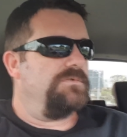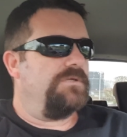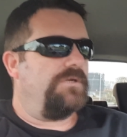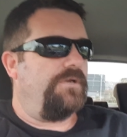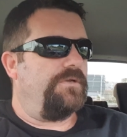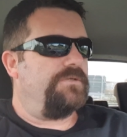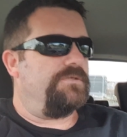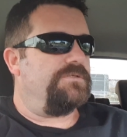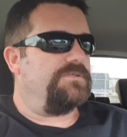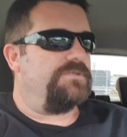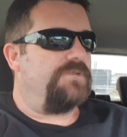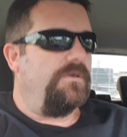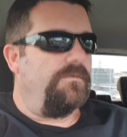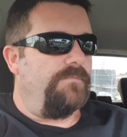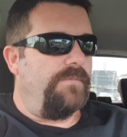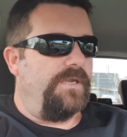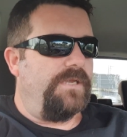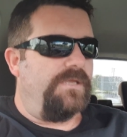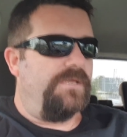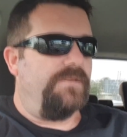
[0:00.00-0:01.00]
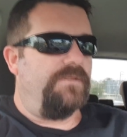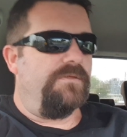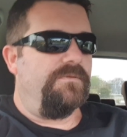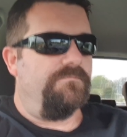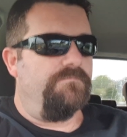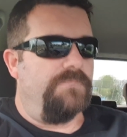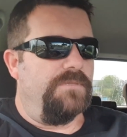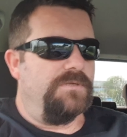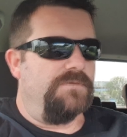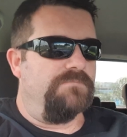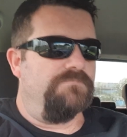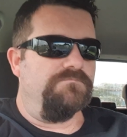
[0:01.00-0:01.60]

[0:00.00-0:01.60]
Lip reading: going to stop making them